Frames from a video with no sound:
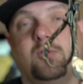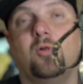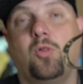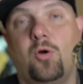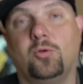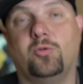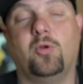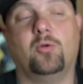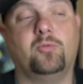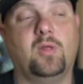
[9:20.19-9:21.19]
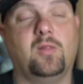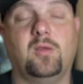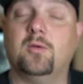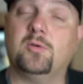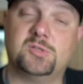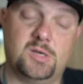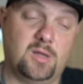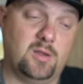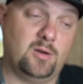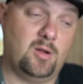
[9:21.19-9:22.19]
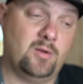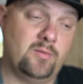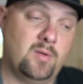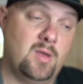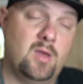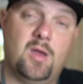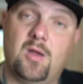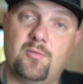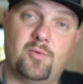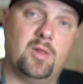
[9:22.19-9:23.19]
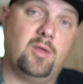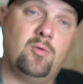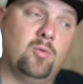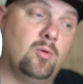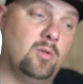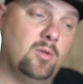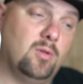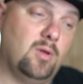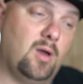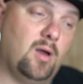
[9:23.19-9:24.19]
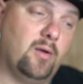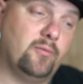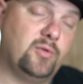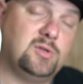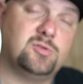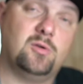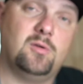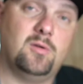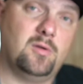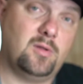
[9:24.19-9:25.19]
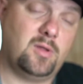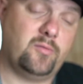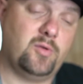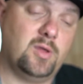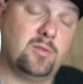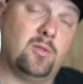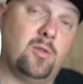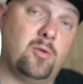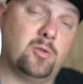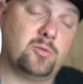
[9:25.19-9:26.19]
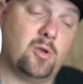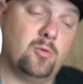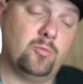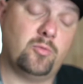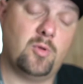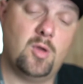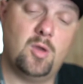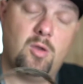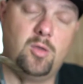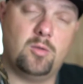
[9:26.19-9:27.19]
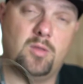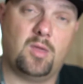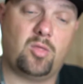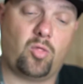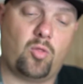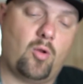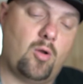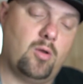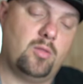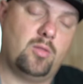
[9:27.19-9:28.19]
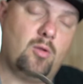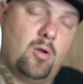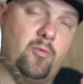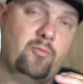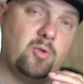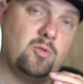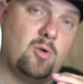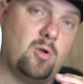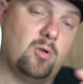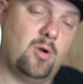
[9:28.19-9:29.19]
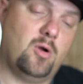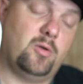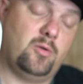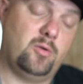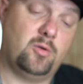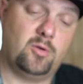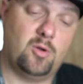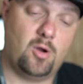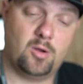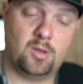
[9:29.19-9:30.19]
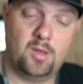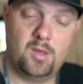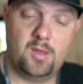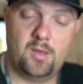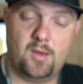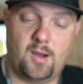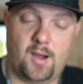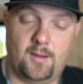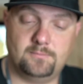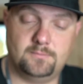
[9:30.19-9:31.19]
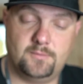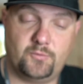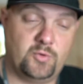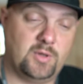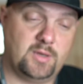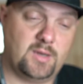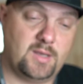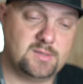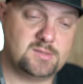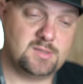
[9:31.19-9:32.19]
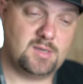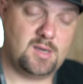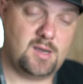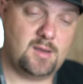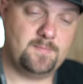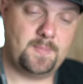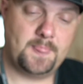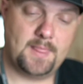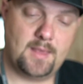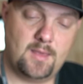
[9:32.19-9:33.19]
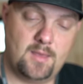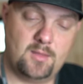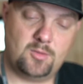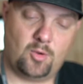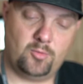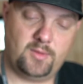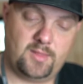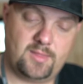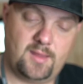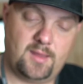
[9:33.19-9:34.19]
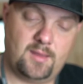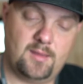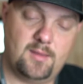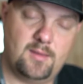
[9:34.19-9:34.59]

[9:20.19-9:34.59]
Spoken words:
you a long tone telling you you're shutting it off. Really cool feature. If you get to know your tones, you take this dog off your dog, on your dog. Really nice. The only thing,